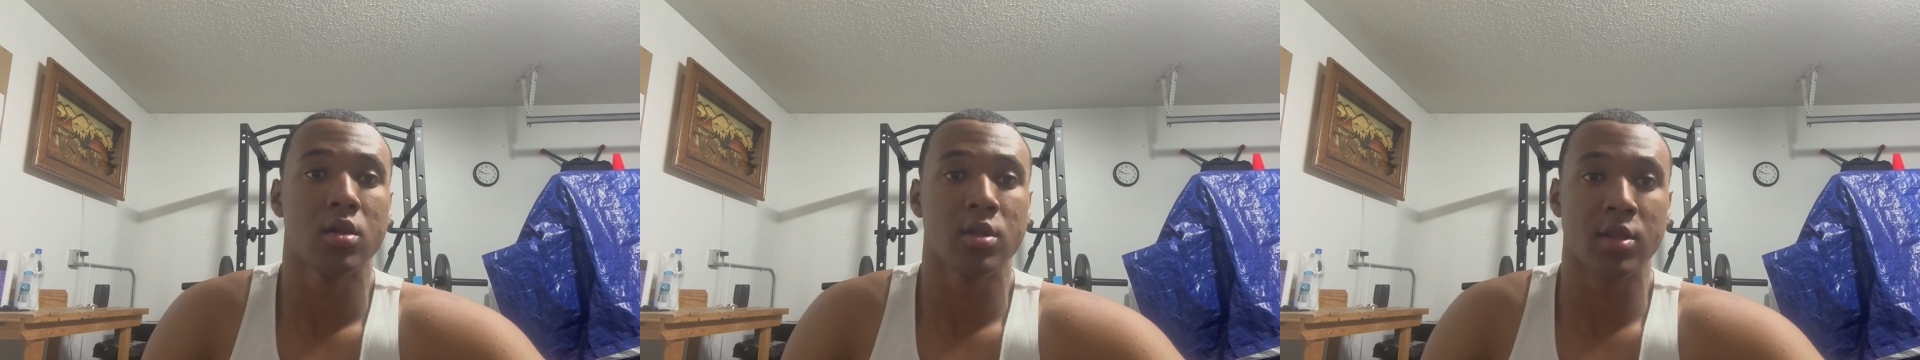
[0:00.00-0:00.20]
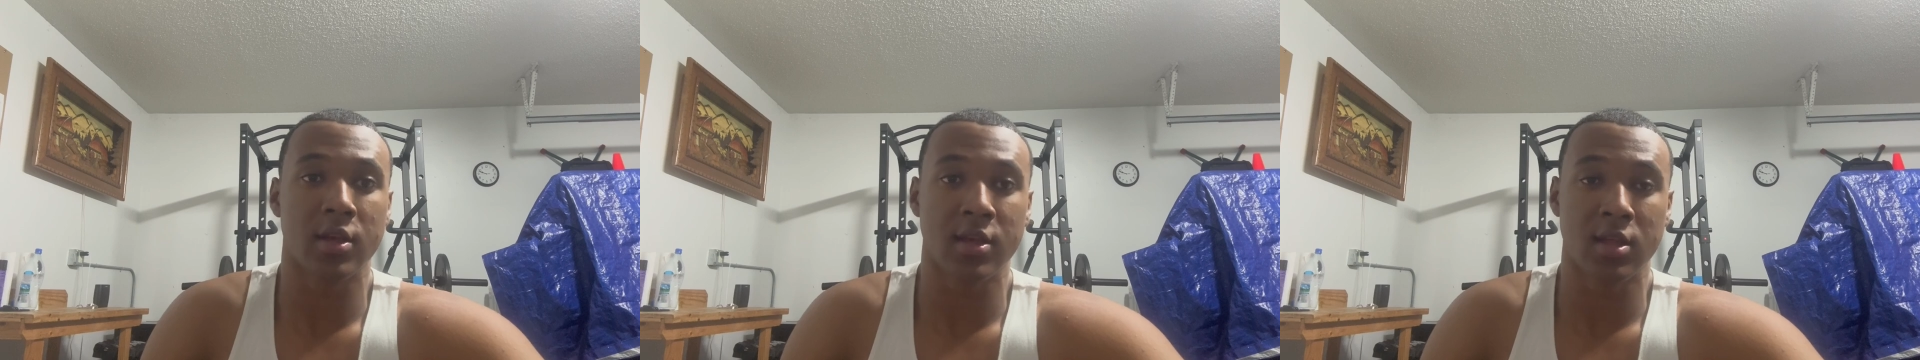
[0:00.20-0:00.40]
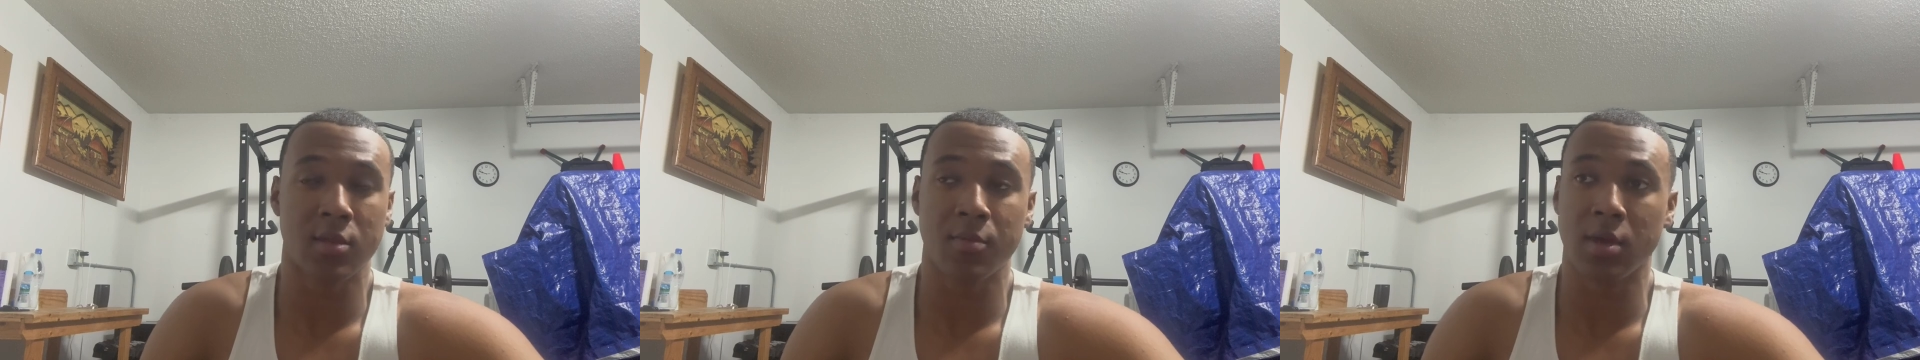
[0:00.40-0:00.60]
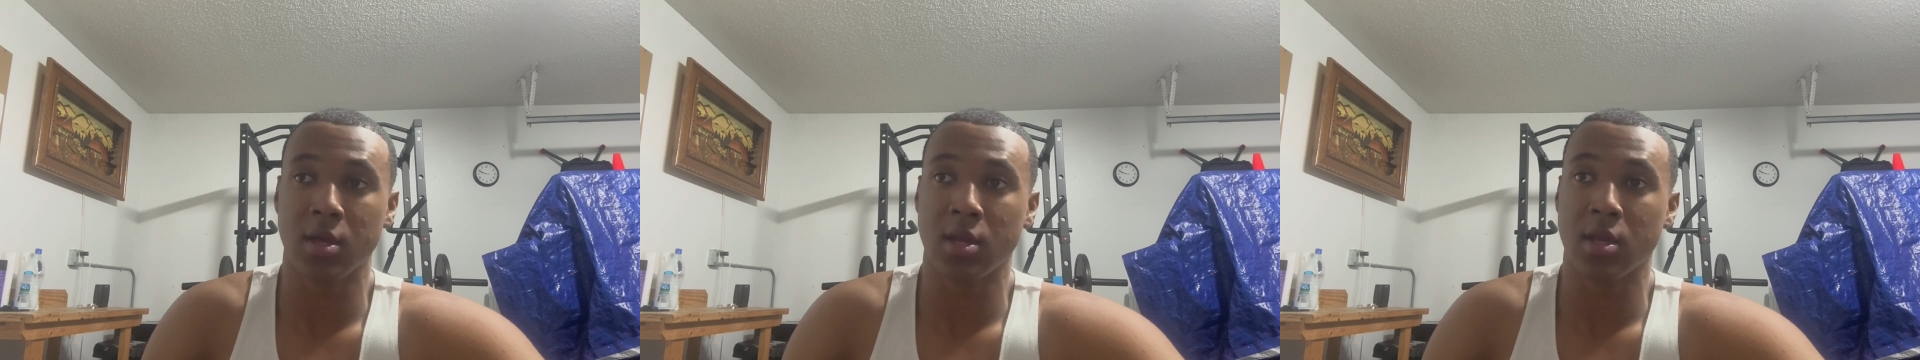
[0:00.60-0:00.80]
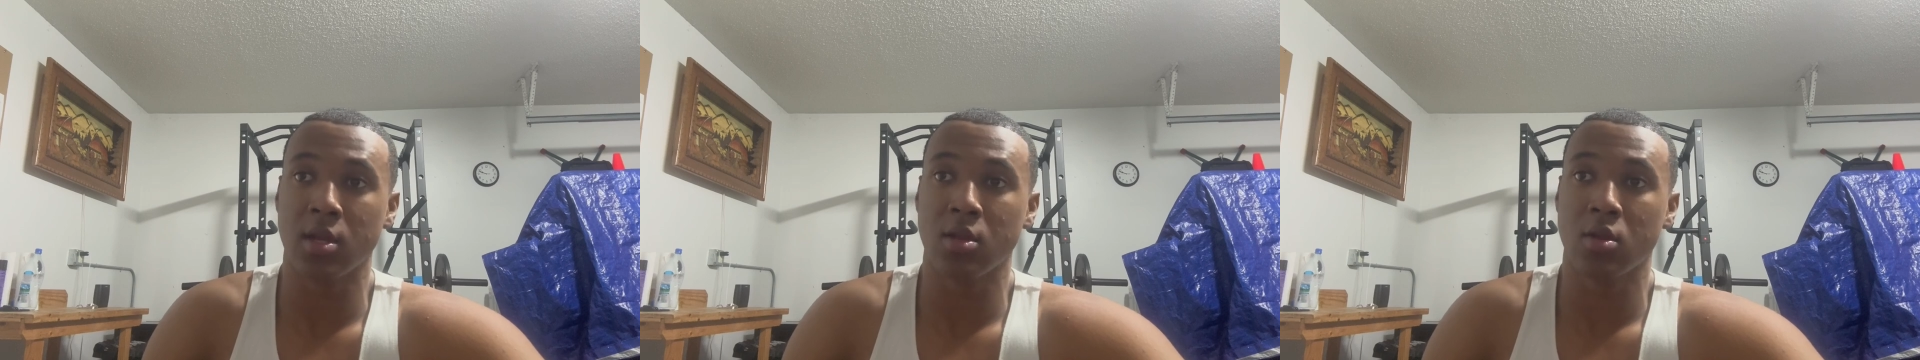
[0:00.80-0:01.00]
this
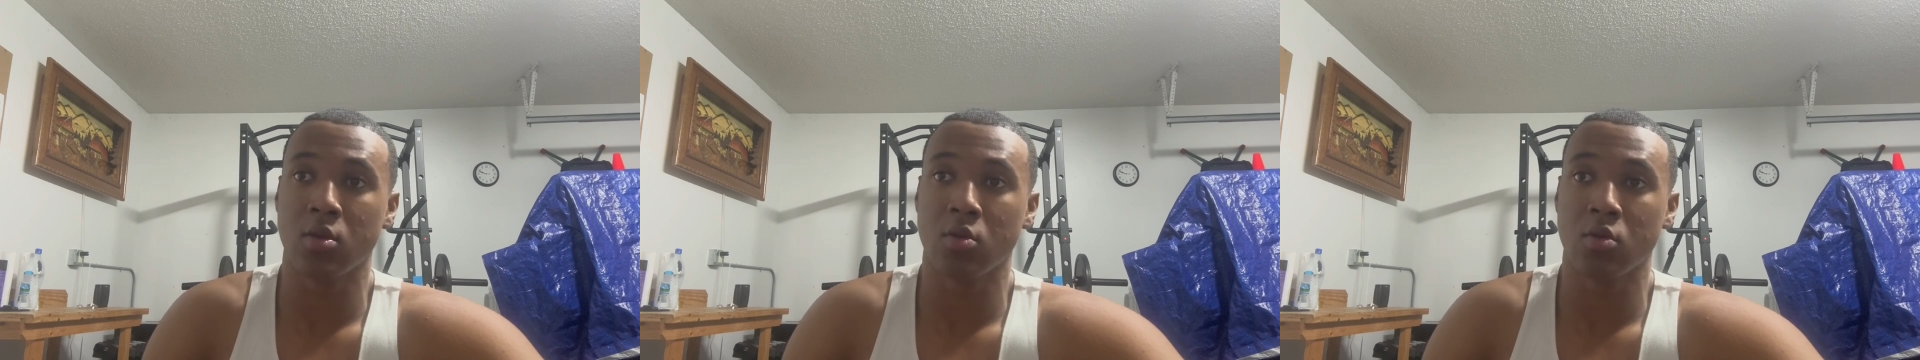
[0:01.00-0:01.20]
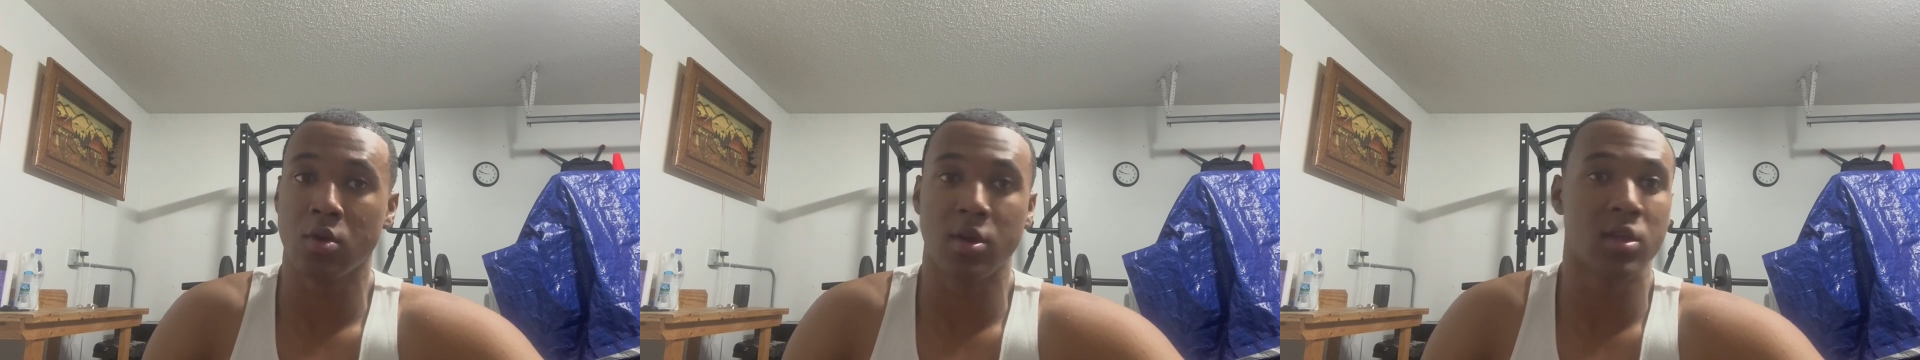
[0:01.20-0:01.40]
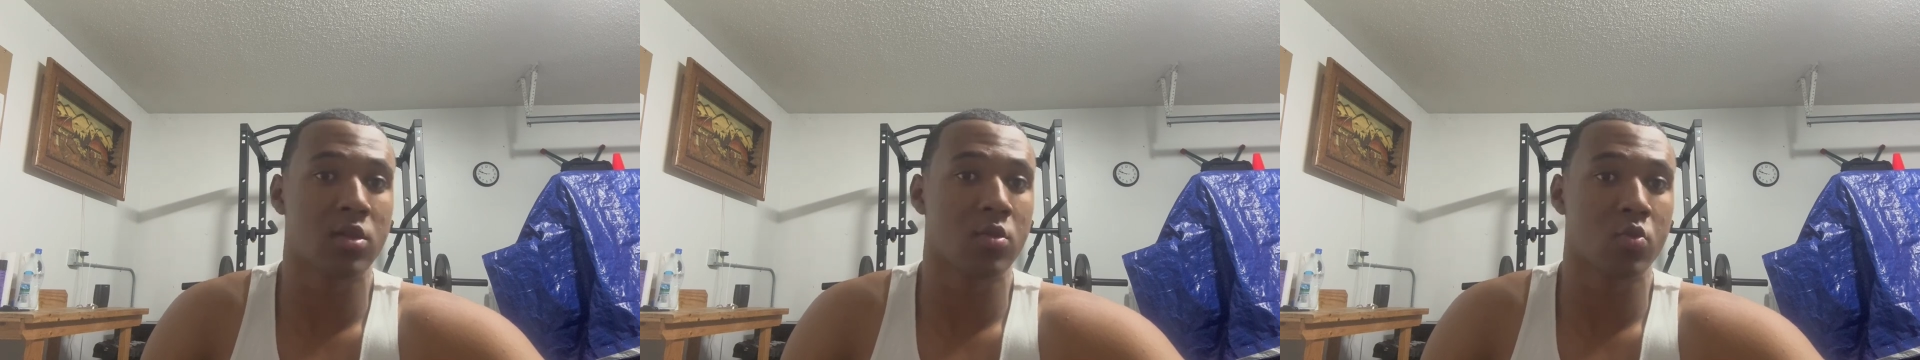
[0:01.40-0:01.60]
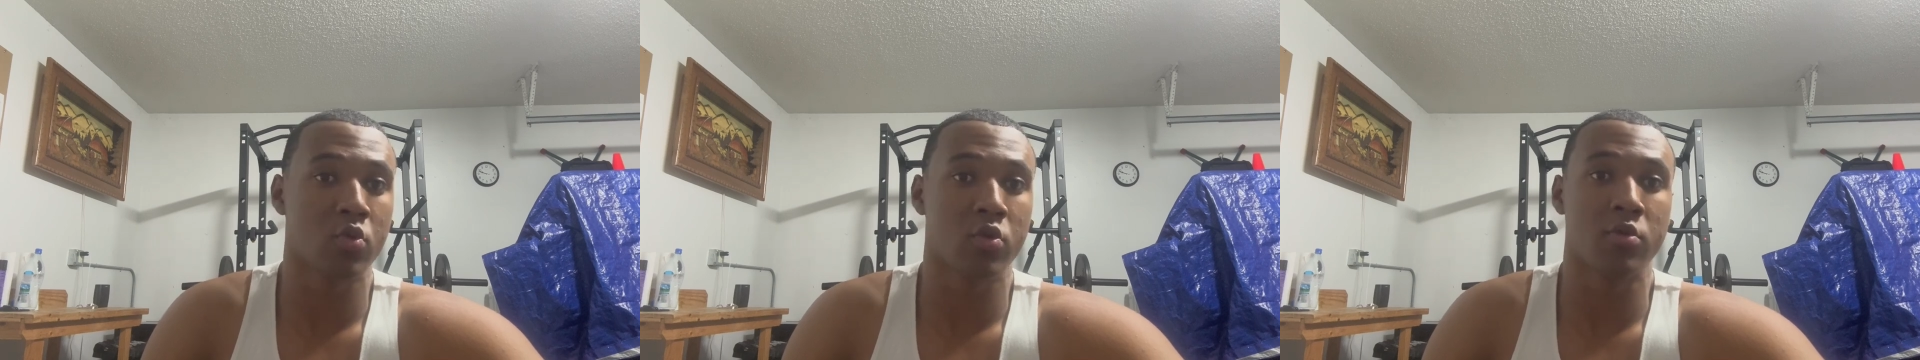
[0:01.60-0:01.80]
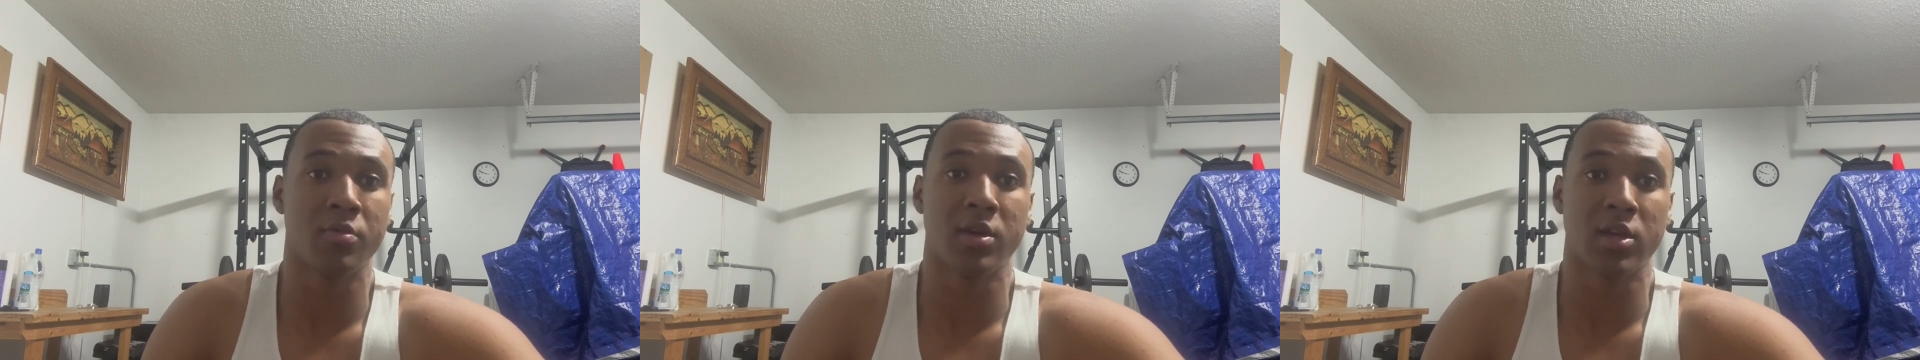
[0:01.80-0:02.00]
meaning is
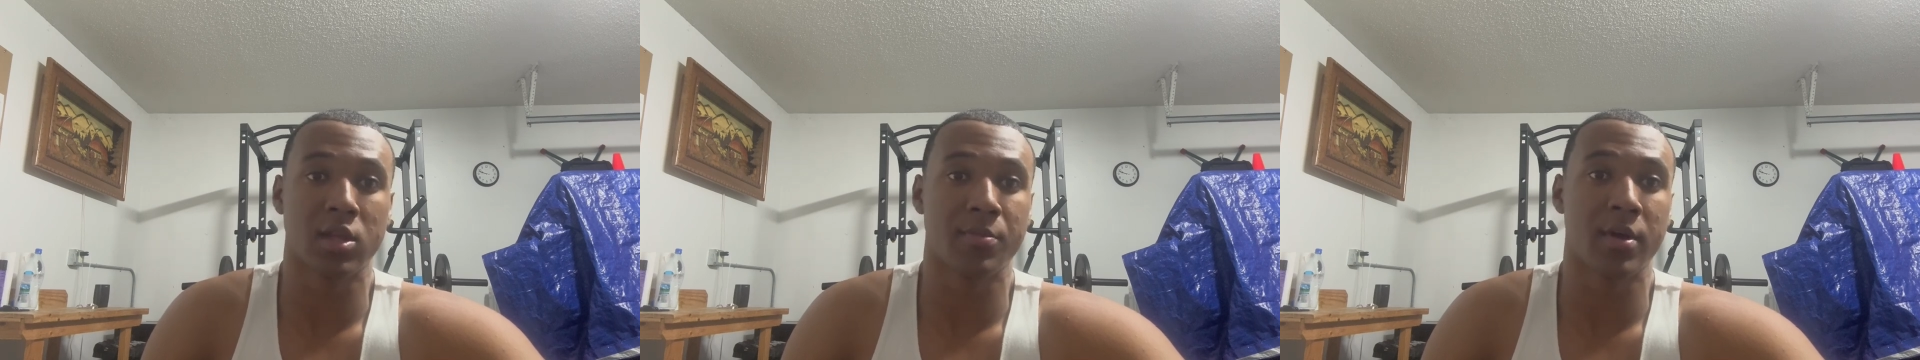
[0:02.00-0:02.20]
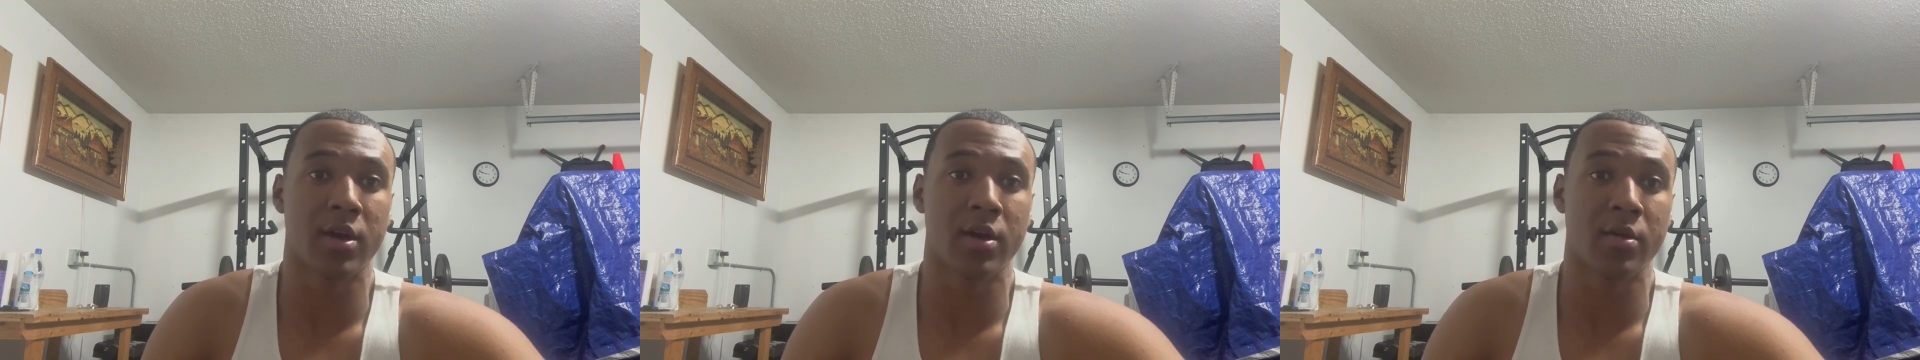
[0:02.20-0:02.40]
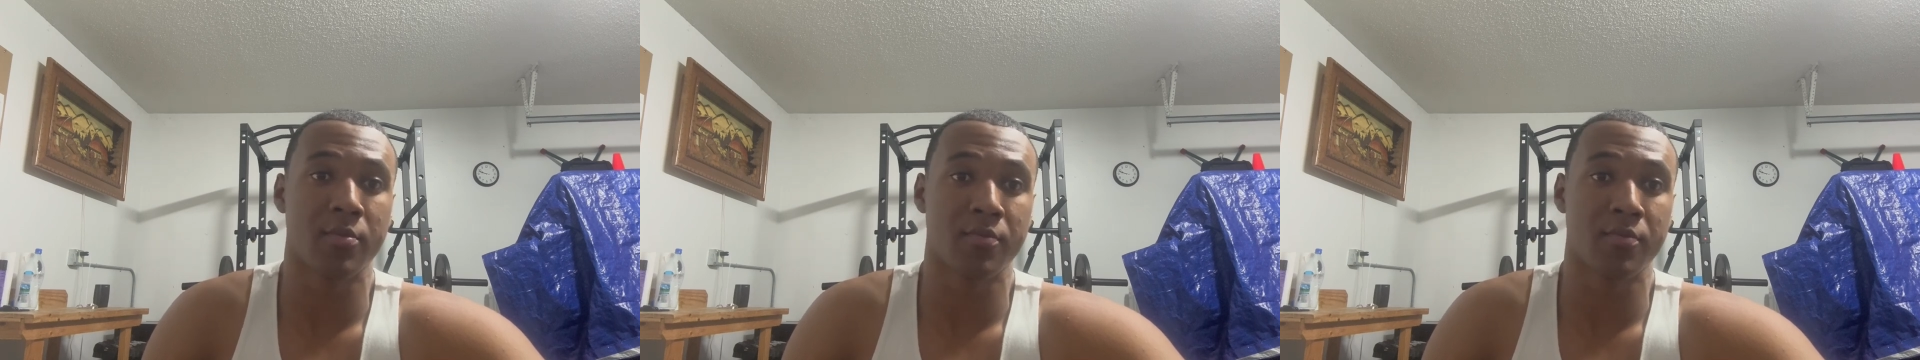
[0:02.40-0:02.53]
will be inspired